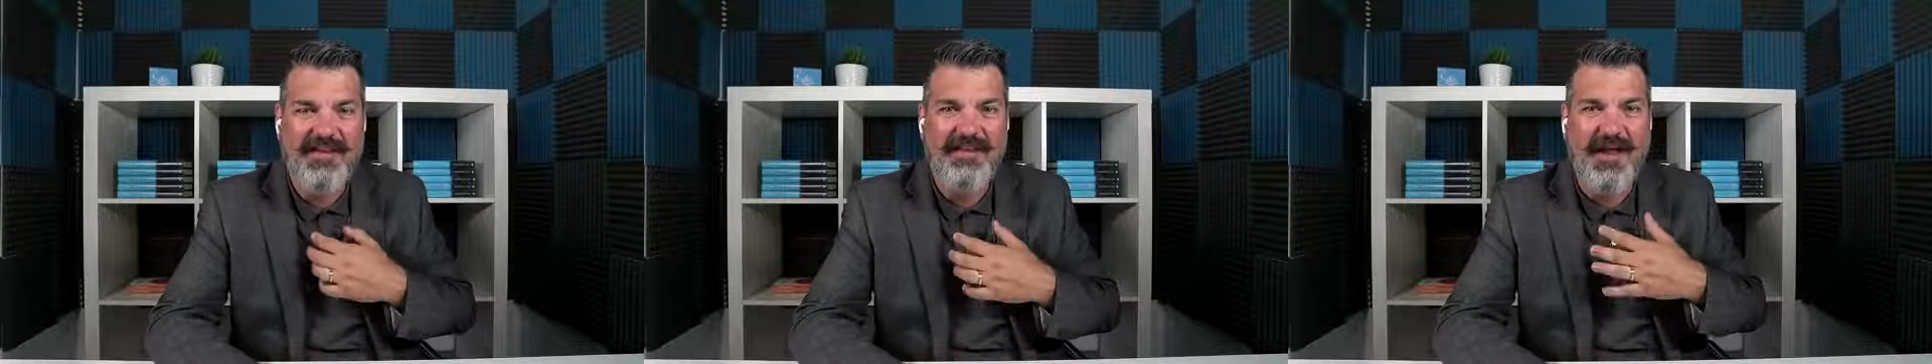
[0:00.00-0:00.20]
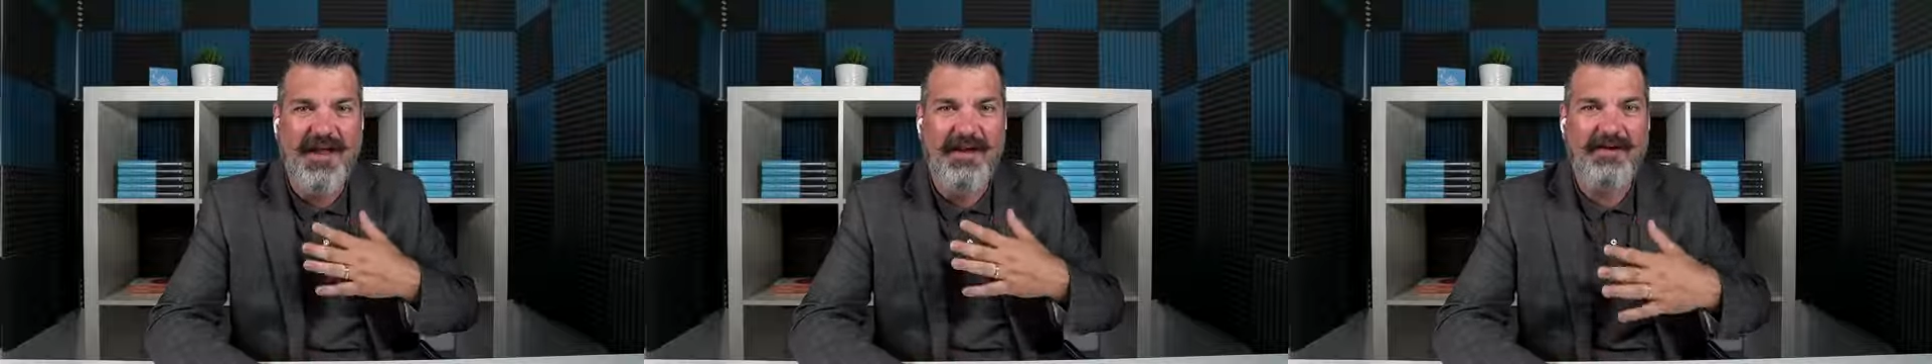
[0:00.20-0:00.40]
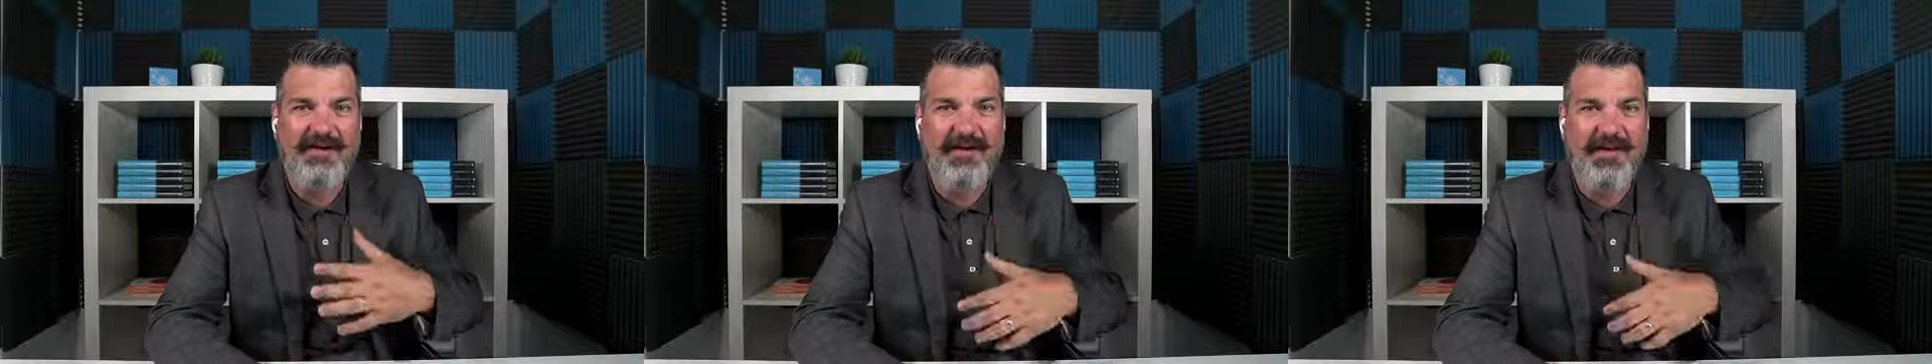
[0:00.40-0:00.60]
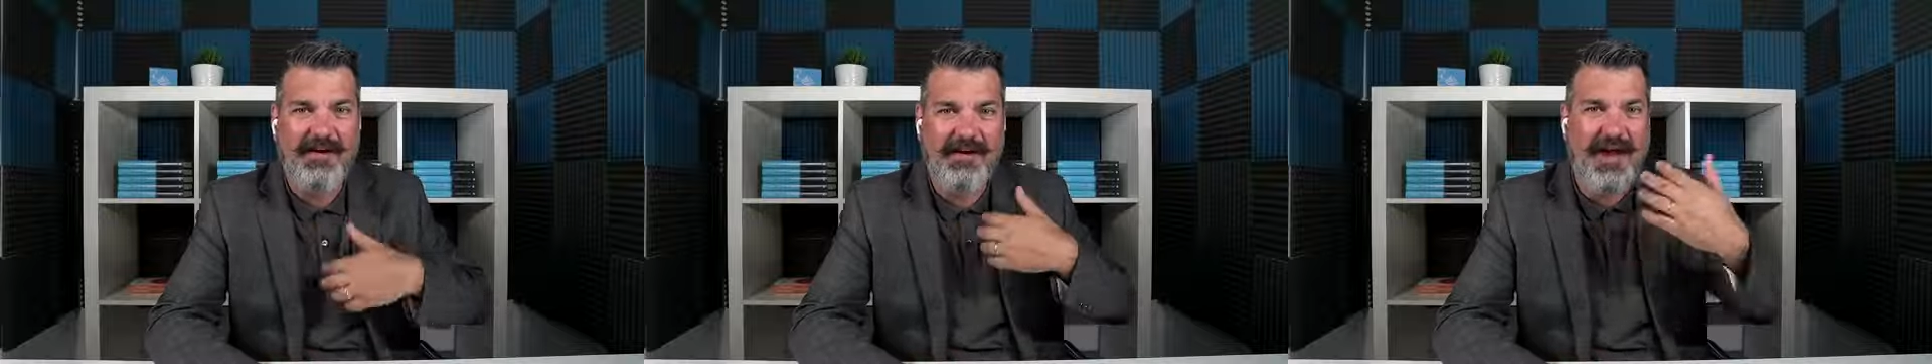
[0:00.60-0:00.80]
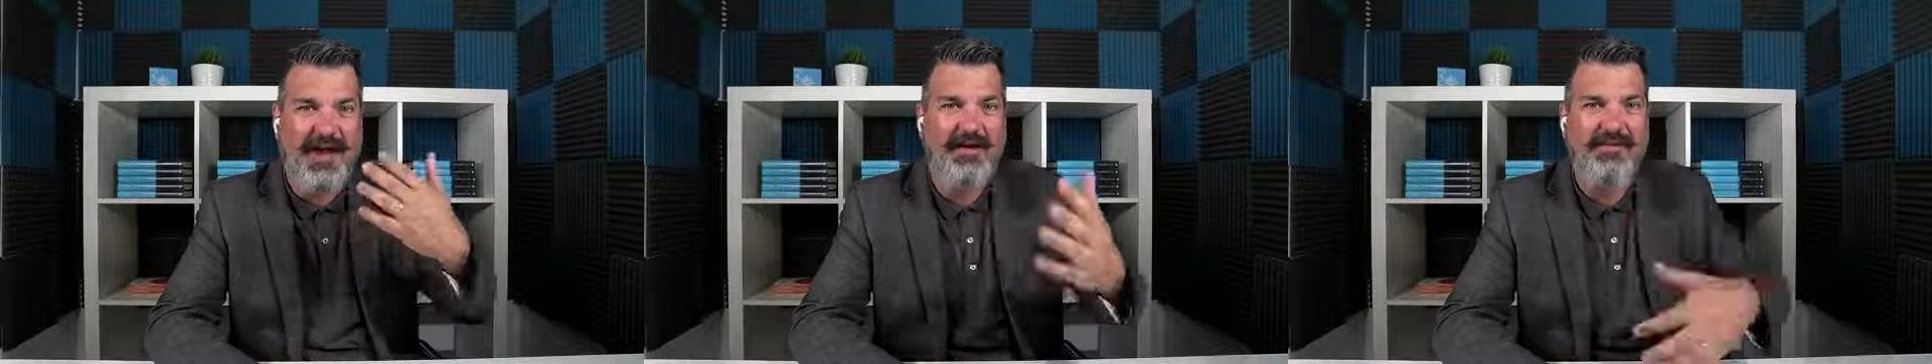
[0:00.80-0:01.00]
that
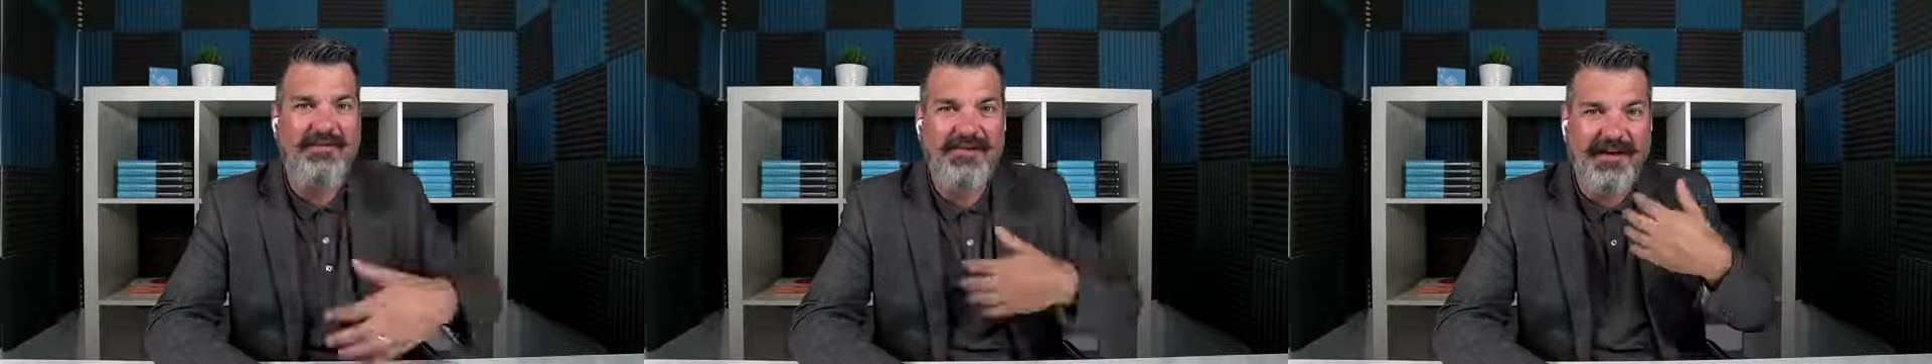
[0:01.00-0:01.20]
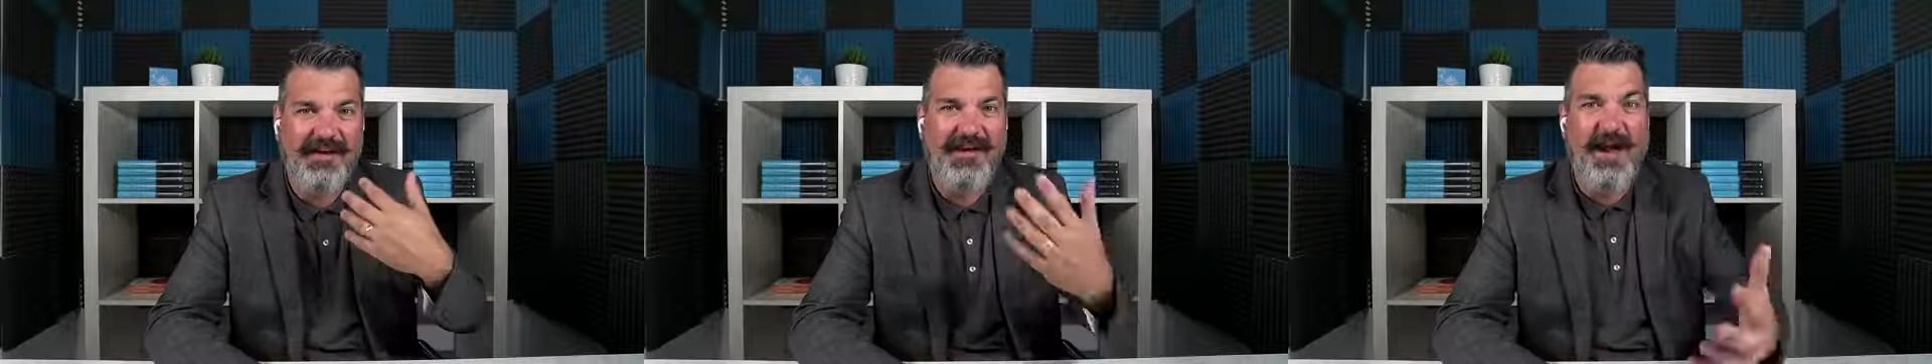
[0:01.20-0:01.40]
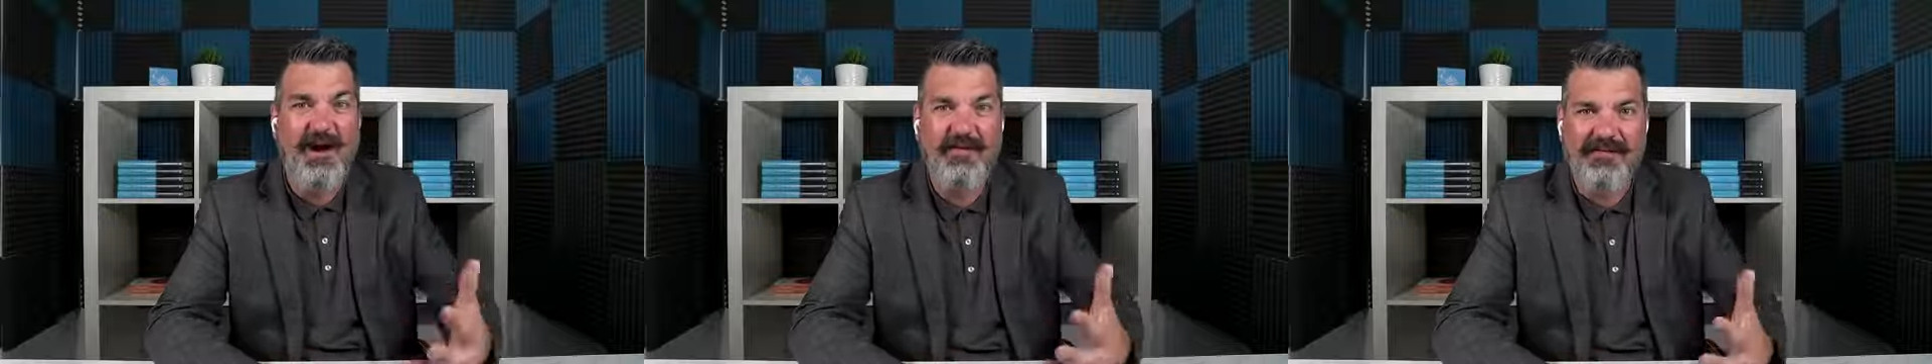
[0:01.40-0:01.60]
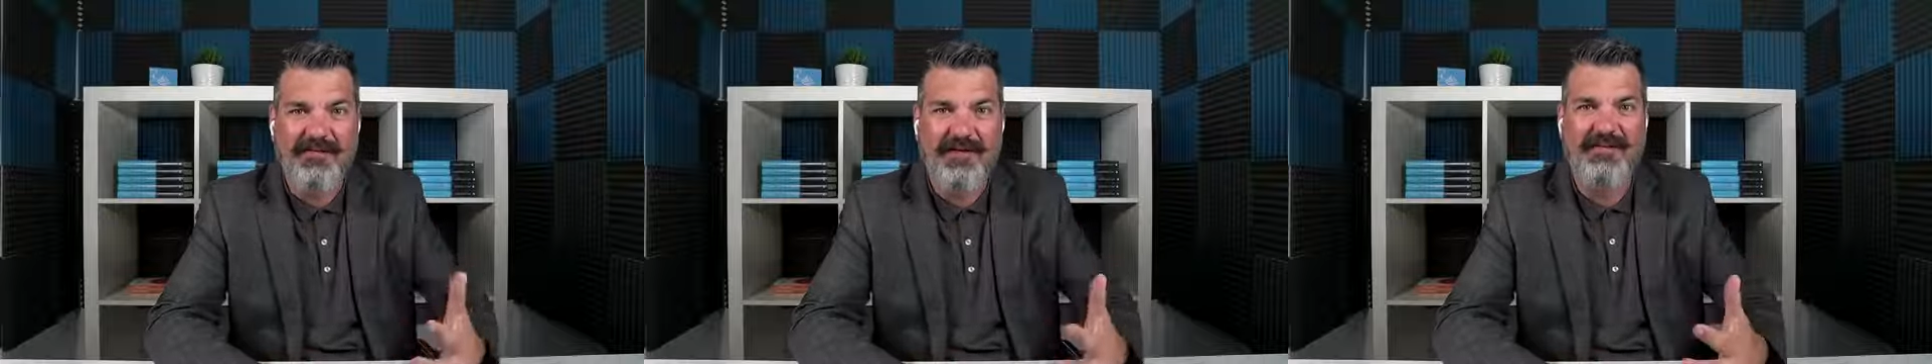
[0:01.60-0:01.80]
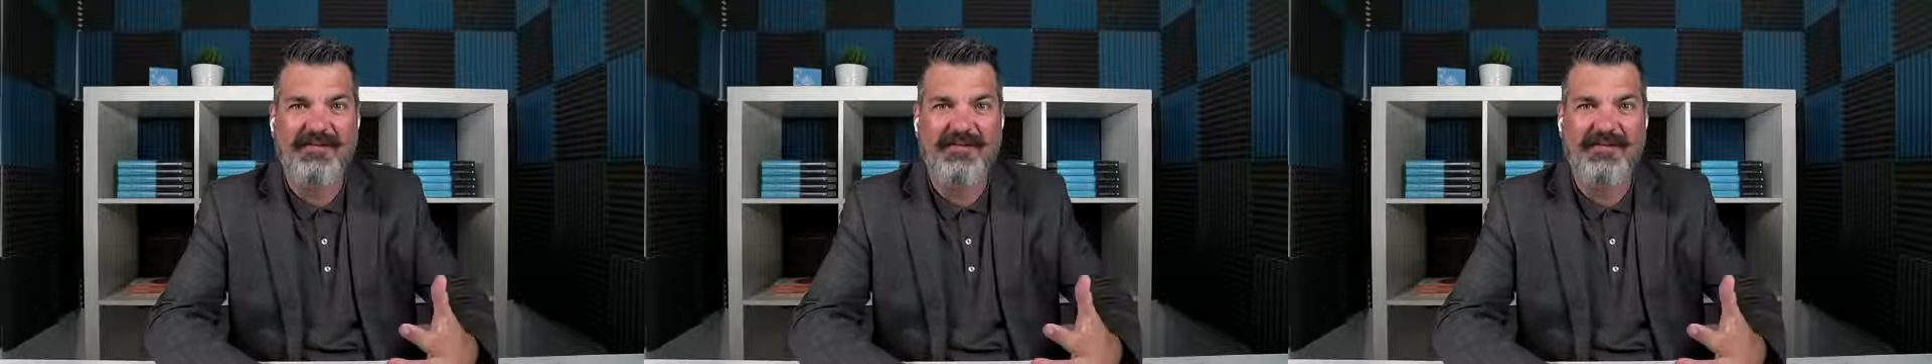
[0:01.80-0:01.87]
that god wants to get out of